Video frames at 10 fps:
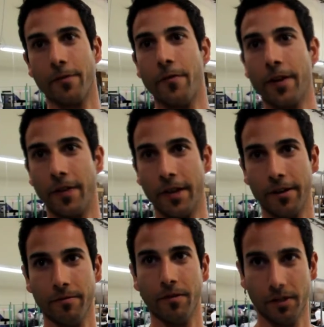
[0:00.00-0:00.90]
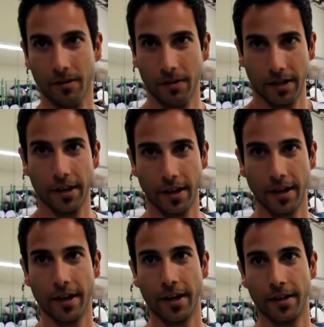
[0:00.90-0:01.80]
fit than
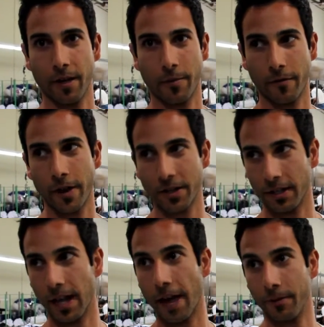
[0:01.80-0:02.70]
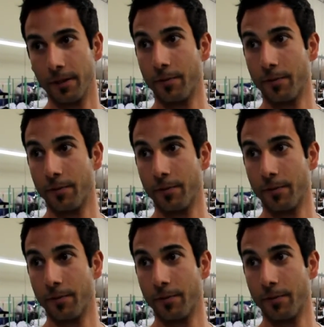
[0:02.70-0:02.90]
a professional athlete.